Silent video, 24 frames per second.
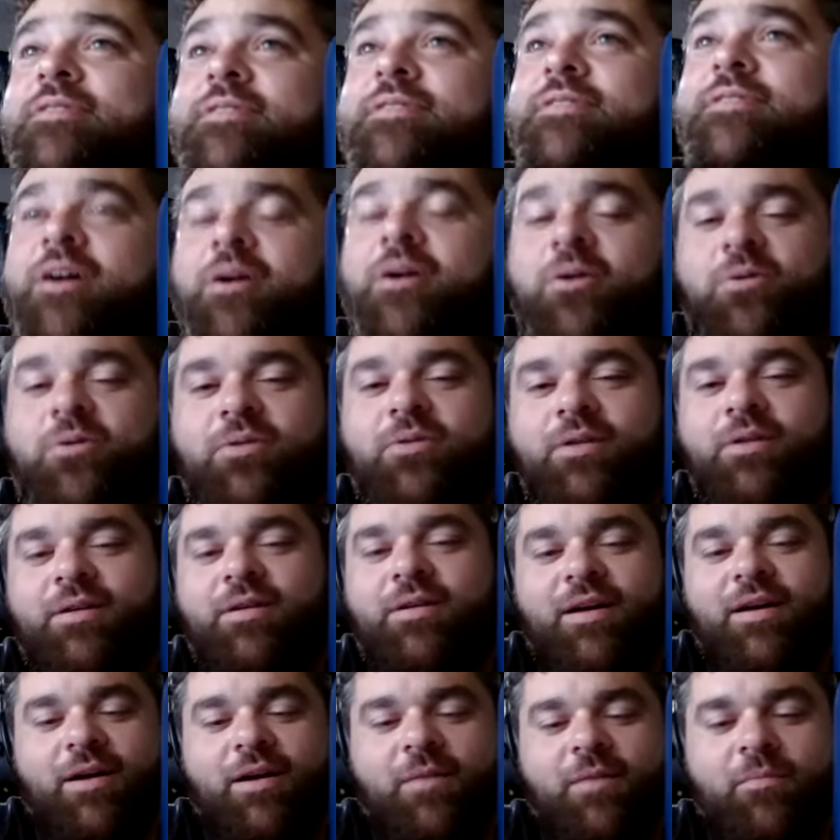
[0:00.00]
So,
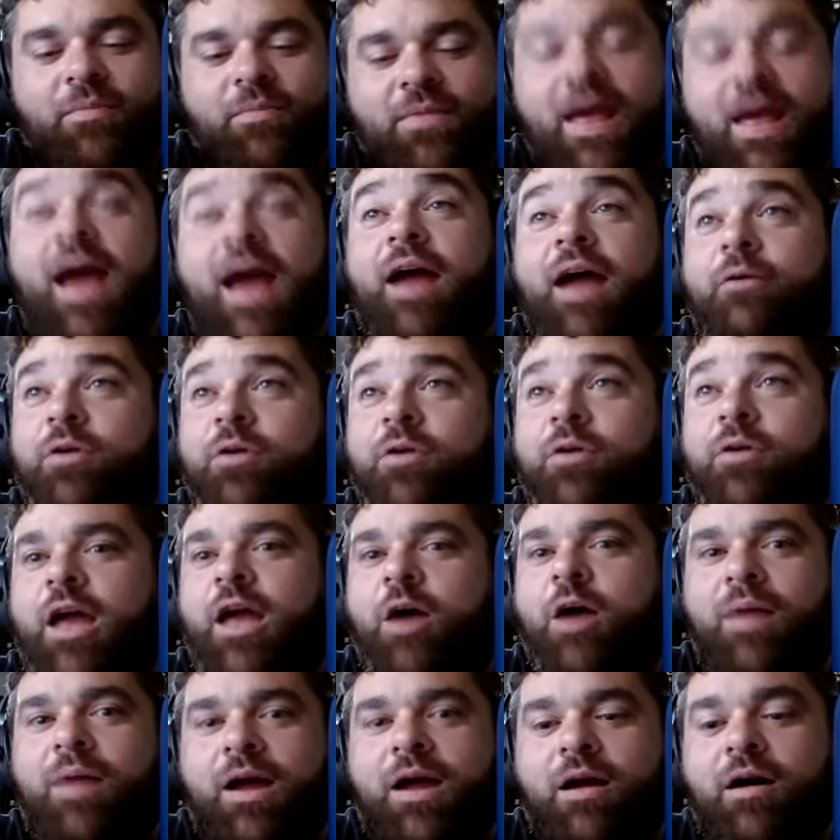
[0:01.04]
that really
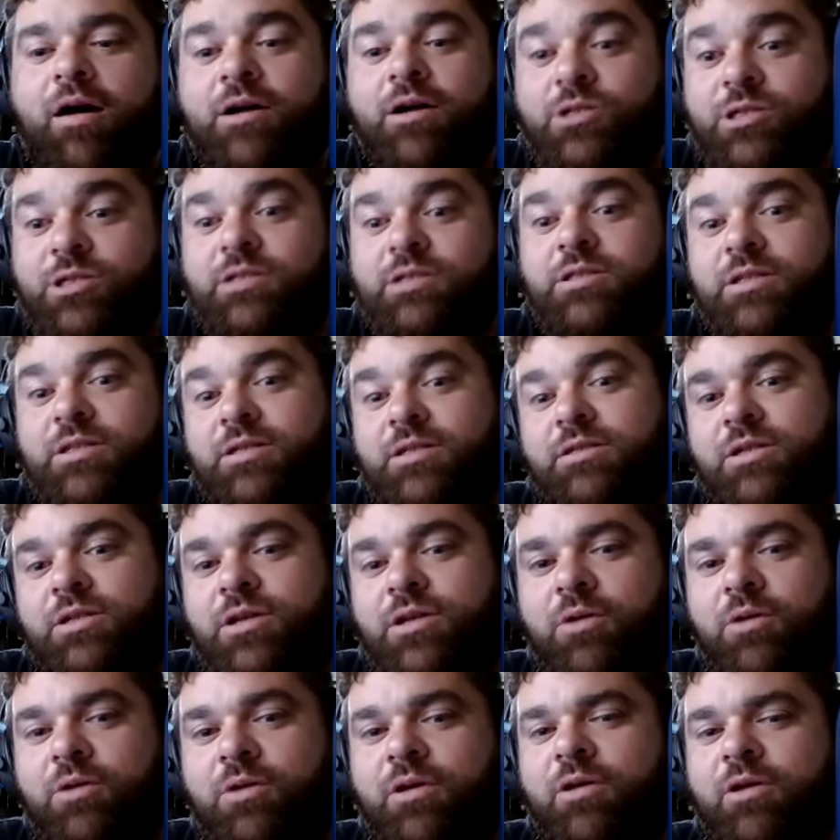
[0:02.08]
helped my conscience. Cause
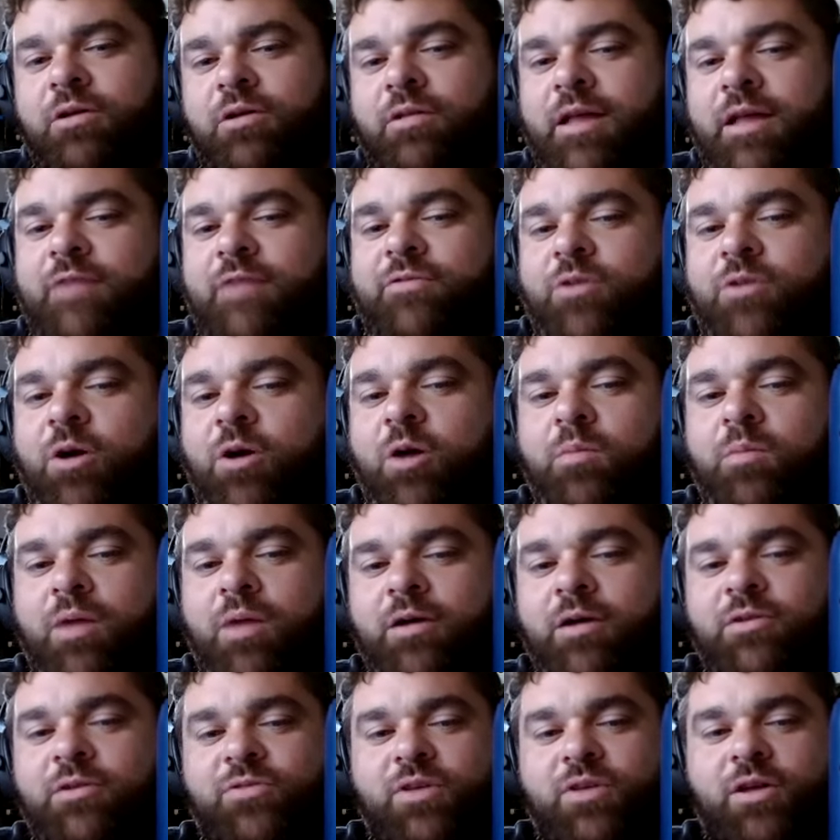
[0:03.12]
when your left arm
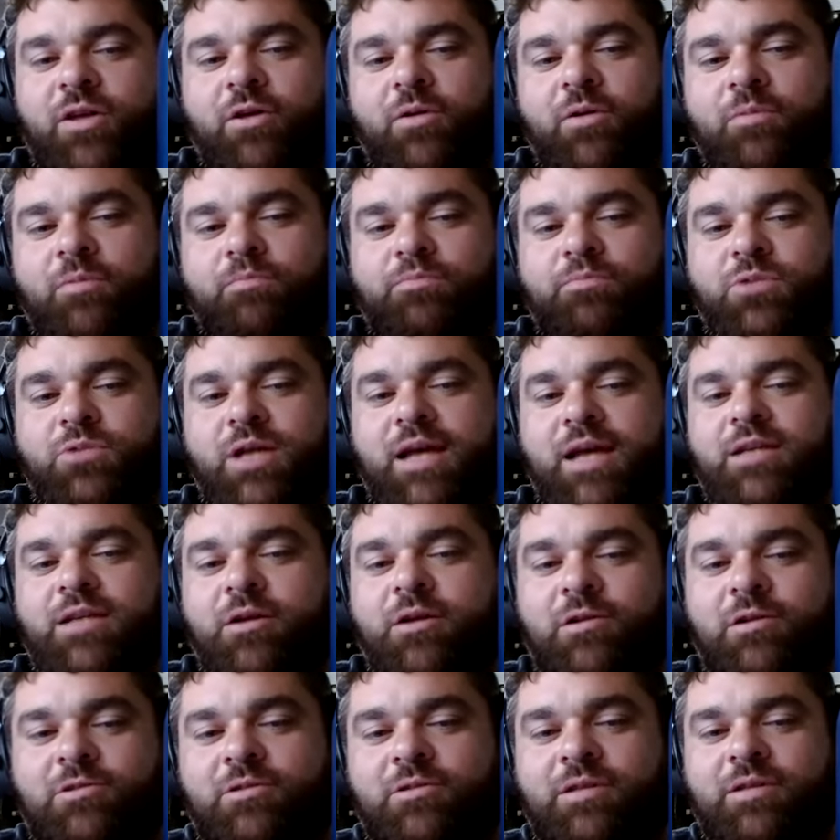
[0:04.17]
hurts and your chest
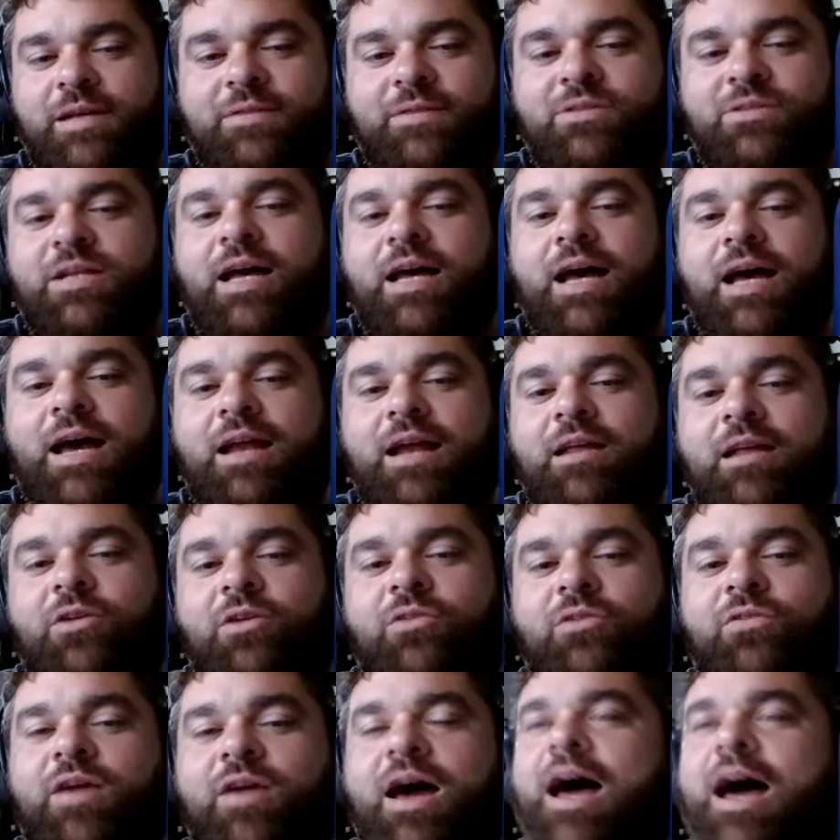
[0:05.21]
hurts on the left side and
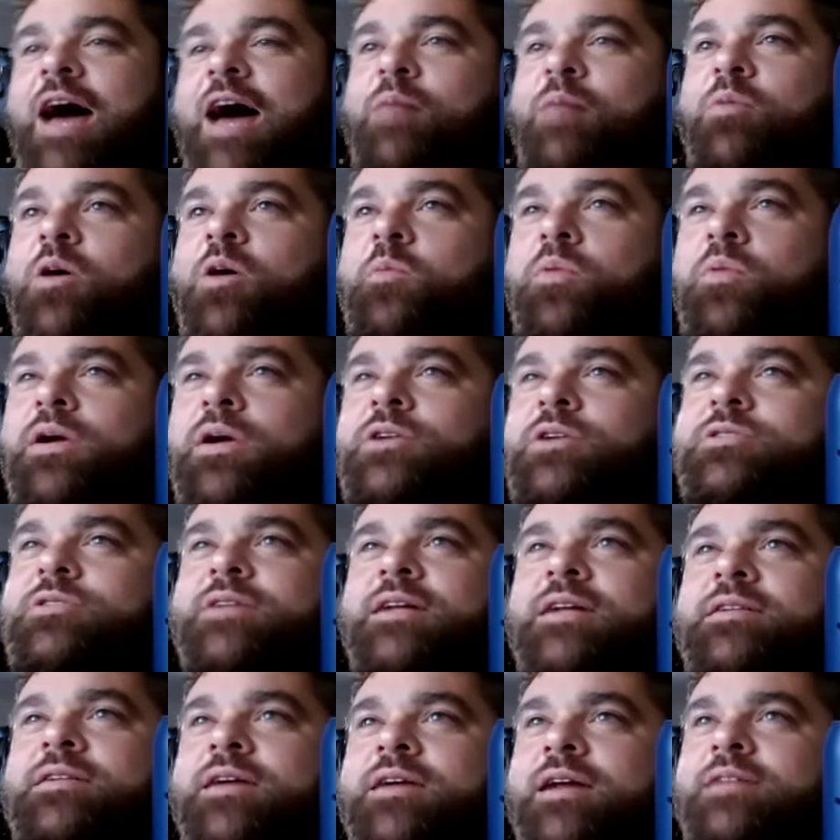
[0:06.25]
you've got high blood pressure,
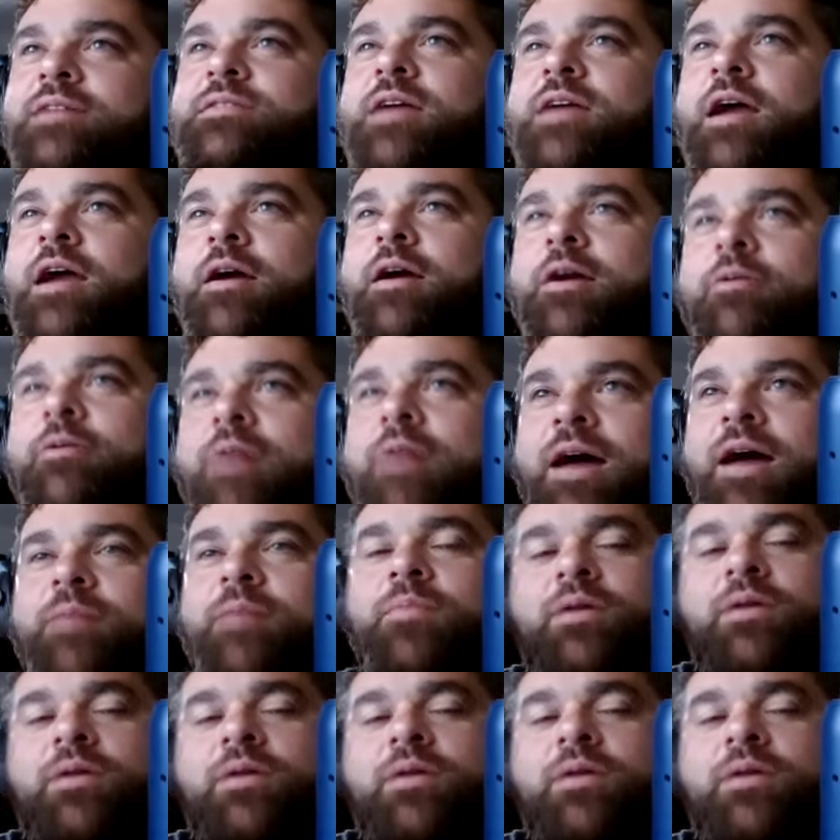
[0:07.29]
that's kind of scary. Right.